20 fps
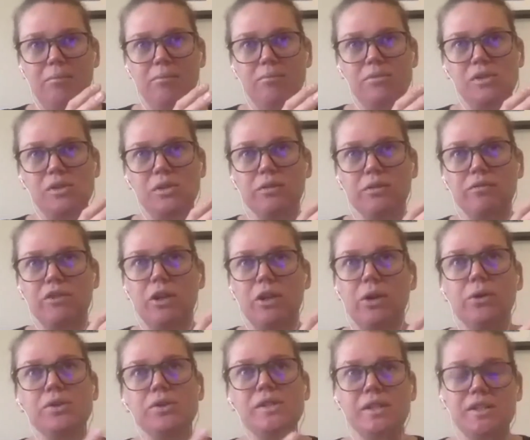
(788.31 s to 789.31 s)
sort of
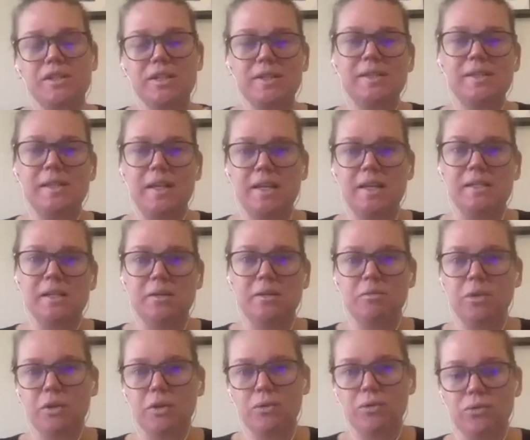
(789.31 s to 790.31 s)
closer to season,
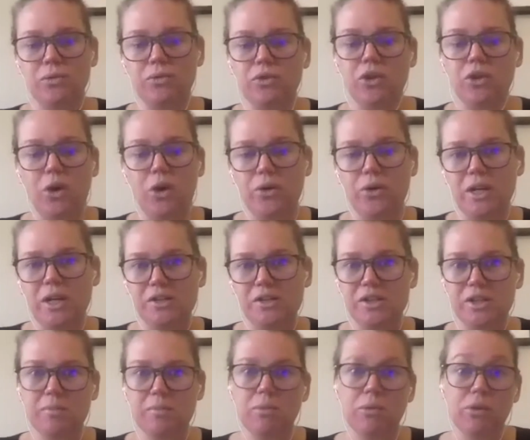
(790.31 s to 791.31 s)
we'll go
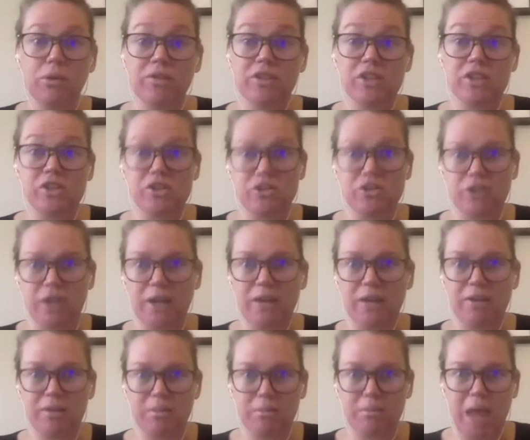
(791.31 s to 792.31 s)
into more of a strength and
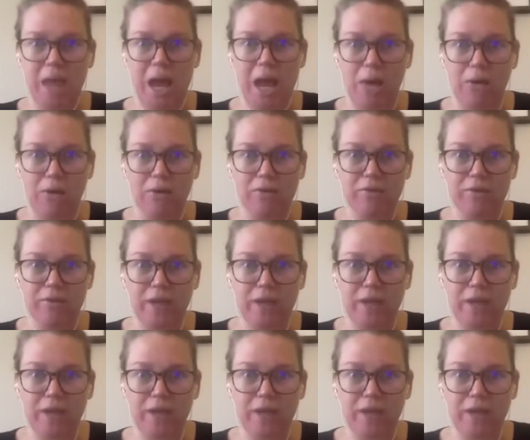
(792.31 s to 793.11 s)
power phase.